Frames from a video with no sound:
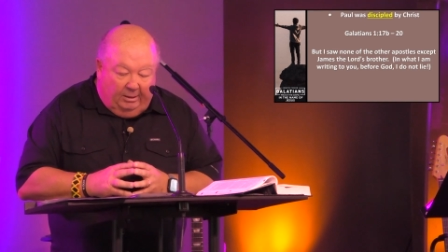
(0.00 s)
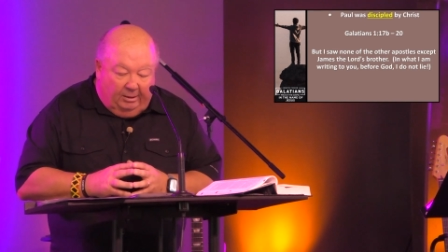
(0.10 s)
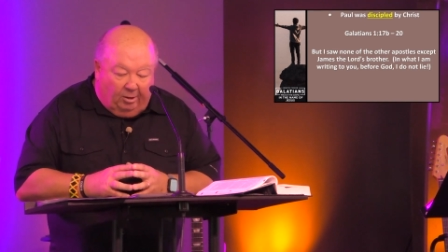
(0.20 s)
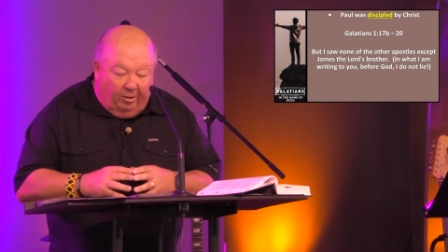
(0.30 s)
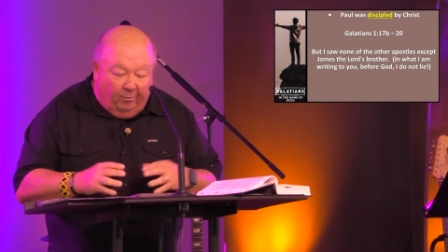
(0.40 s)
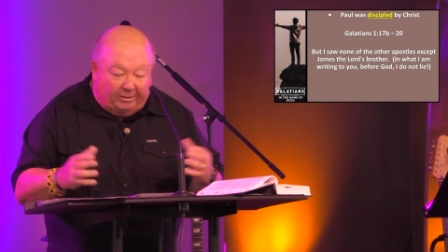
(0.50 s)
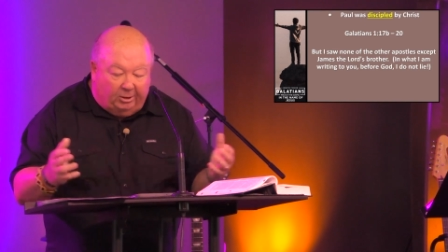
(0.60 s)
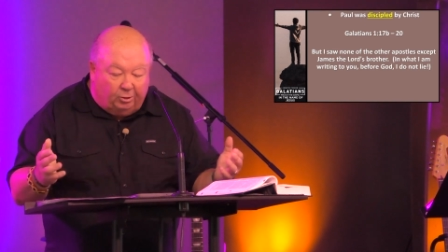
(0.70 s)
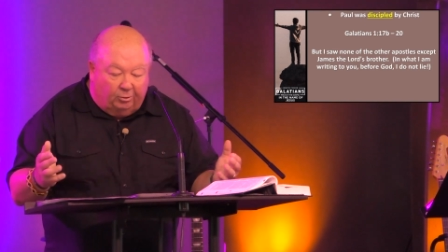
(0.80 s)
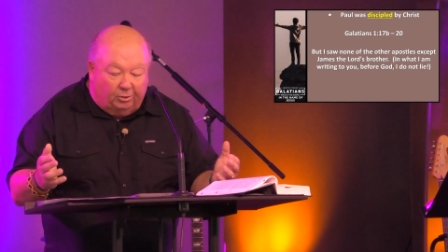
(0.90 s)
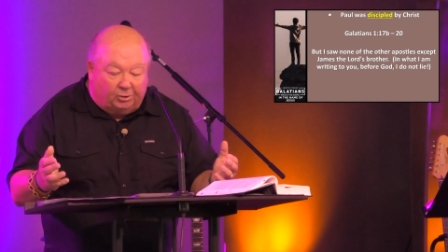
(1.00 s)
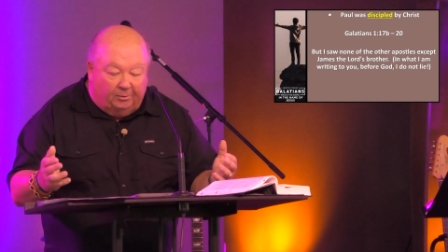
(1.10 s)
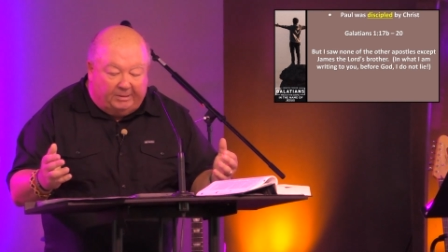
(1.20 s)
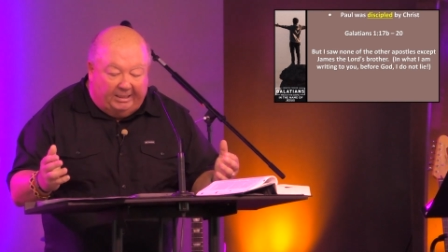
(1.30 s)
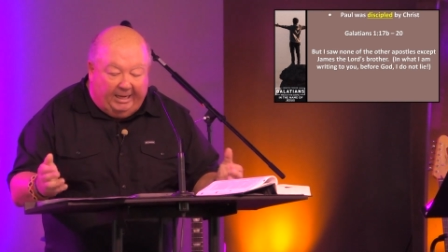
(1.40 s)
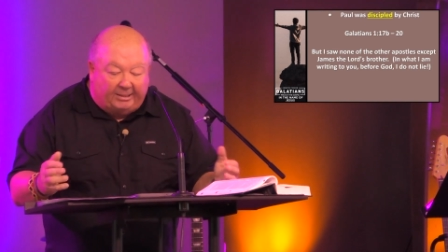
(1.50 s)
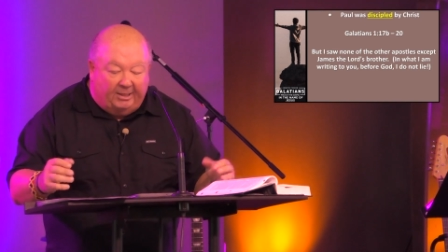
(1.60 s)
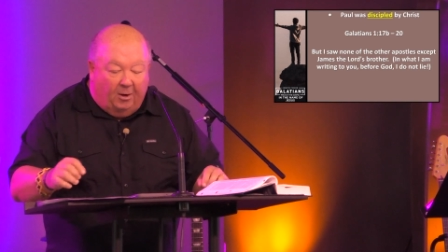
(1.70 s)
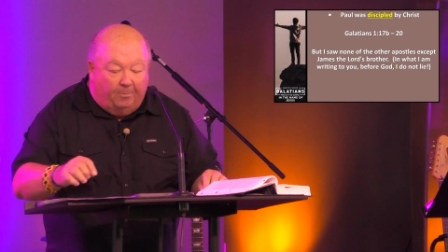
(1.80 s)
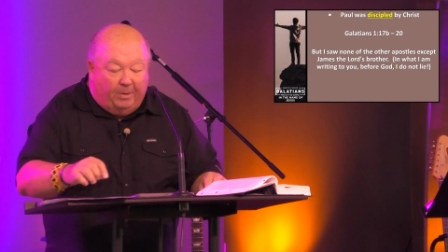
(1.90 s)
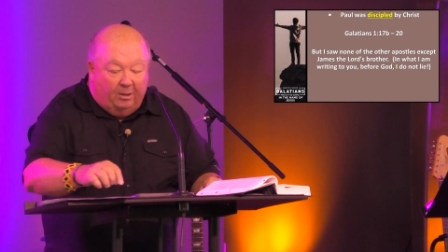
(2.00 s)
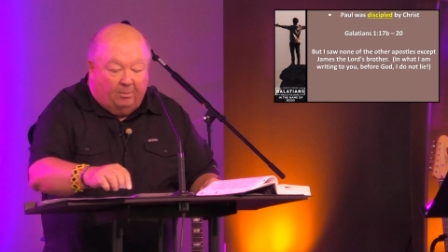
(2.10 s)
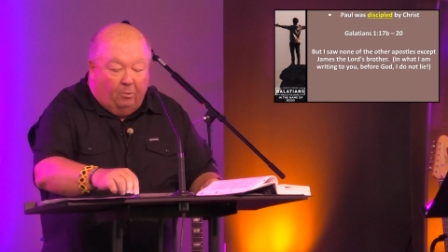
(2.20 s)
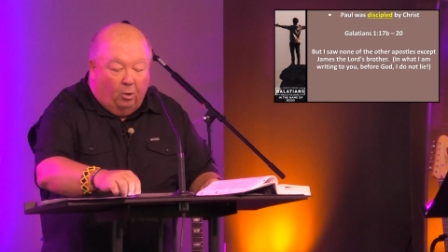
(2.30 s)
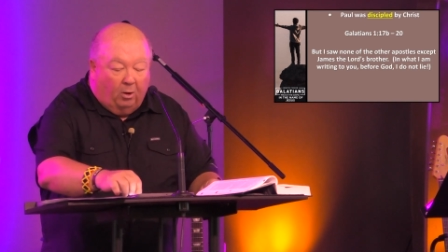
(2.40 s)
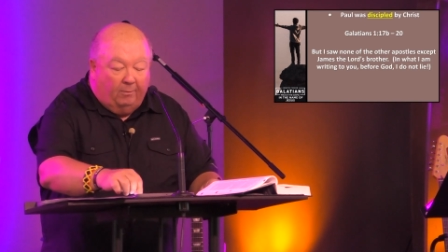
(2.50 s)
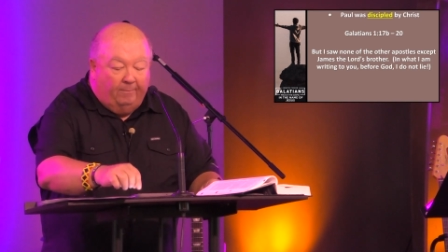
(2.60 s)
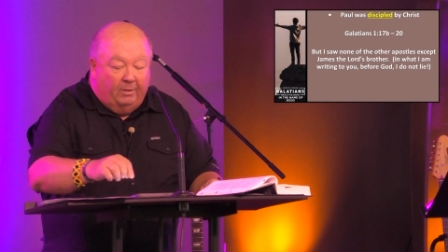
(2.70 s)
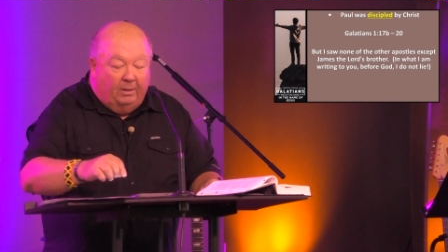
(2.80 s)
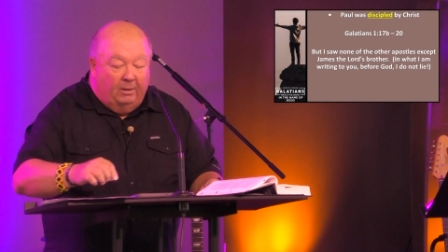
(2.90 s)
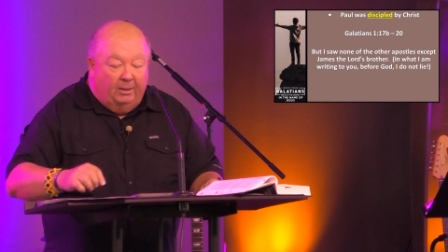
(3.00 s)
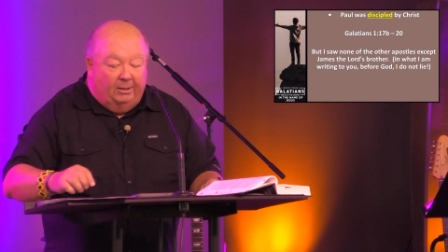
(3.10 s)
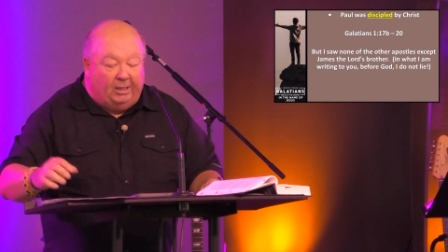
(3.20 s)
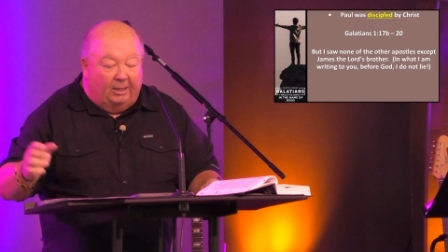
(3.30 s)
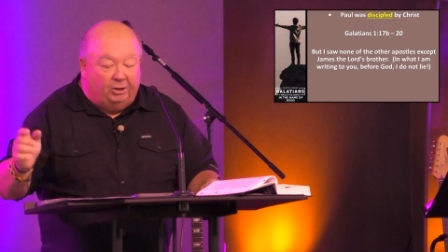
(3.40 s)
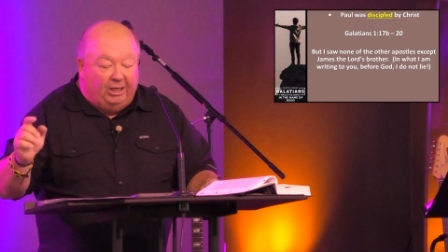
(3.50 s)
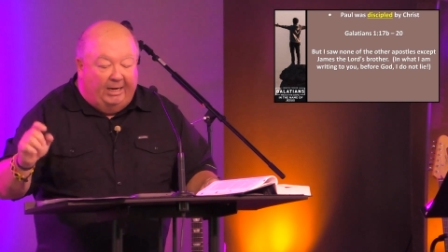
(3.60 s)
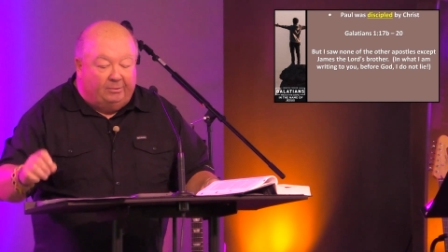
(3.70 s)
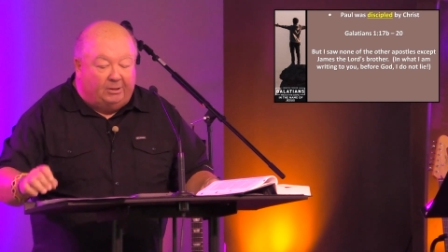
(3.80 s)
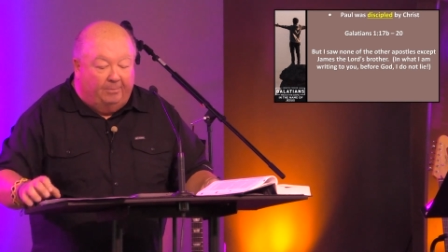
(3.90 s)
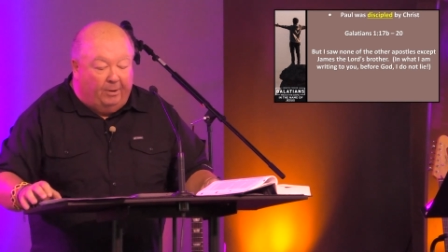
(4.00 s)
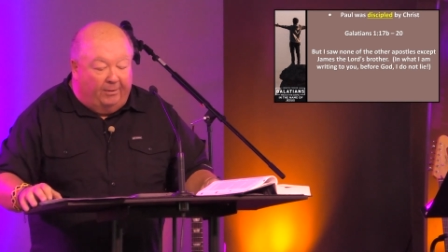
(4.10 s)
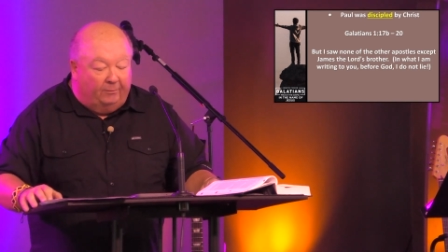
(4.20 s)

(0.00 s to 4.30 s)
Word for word: So he went to Jerusalem to get to know Peter more. He saw James, the brother